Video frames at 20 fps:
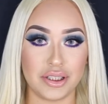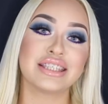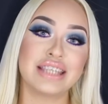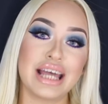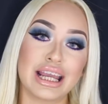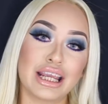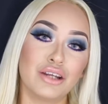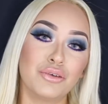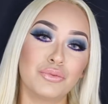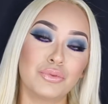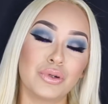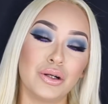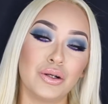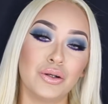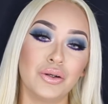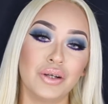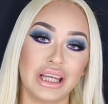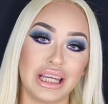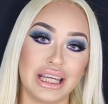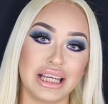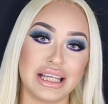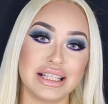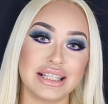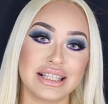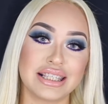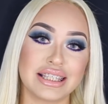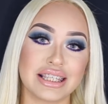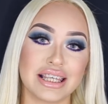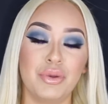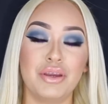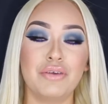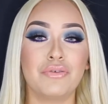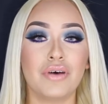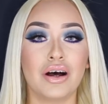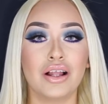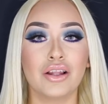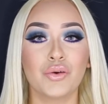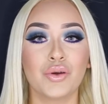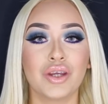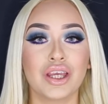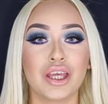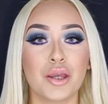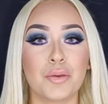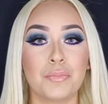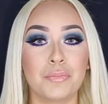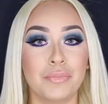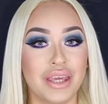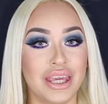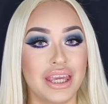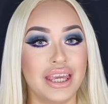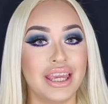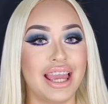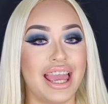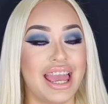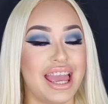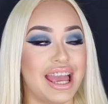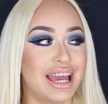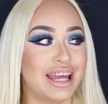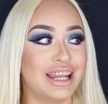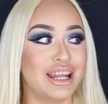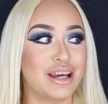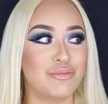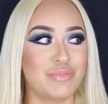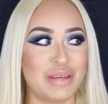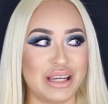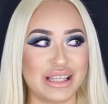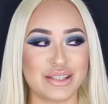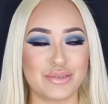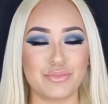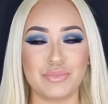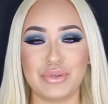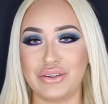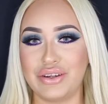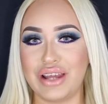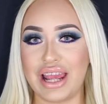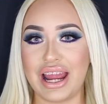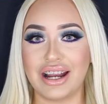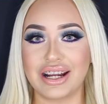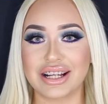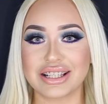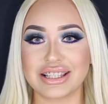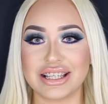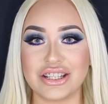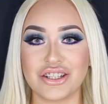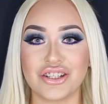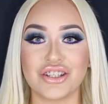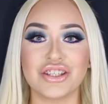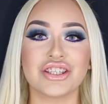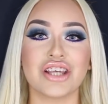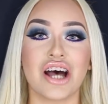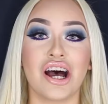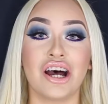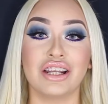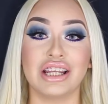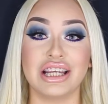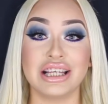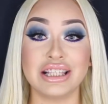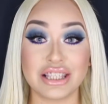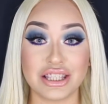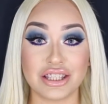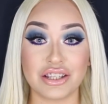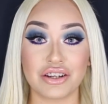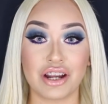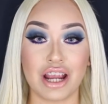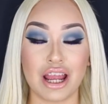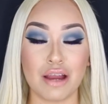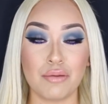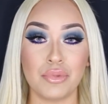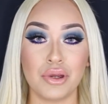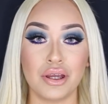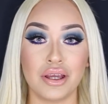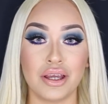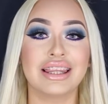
Second rule is be following me and Amazing Beauty Hair Extensions on Instagram.